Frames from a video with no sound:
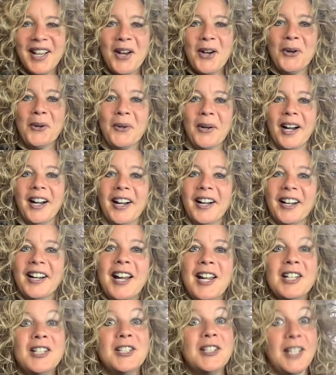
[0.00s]
Or,
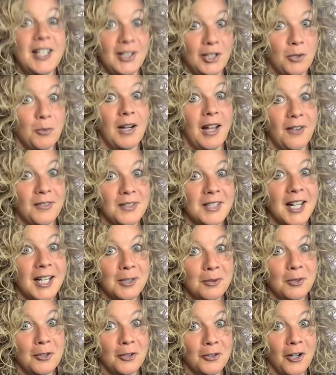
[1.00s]
didn't you want to have
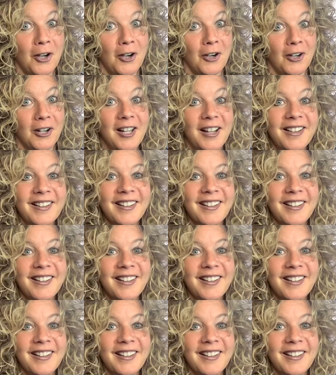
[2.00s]
sex with your dog?